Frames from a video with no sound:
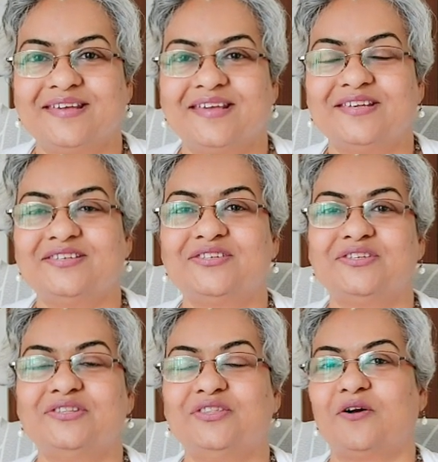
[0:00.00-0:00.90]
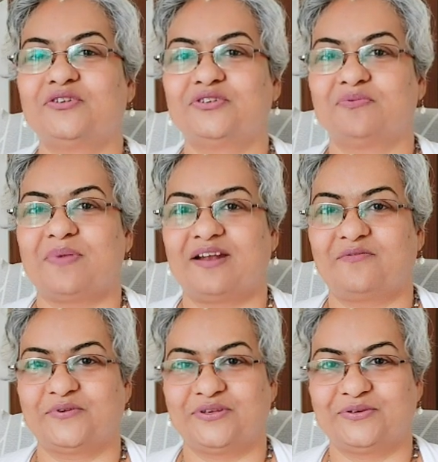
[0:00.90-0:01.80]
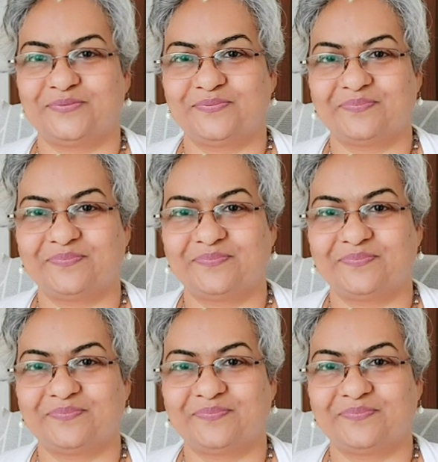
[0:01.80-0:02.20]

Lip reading: is not so bad for you.